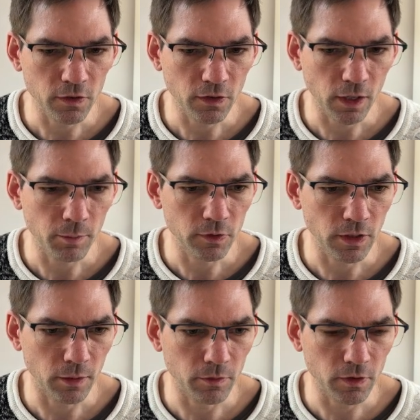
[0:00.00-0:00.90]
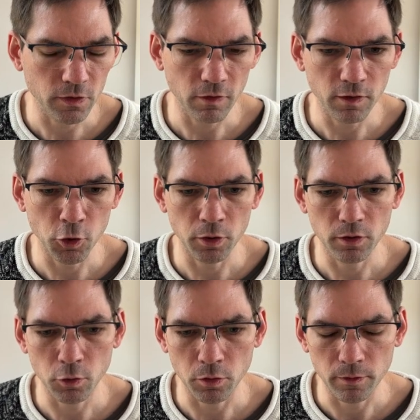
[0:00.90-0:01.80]
skirmish games. Let's have a look
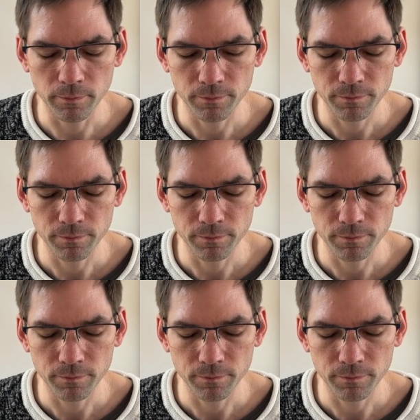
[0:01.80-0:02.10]
though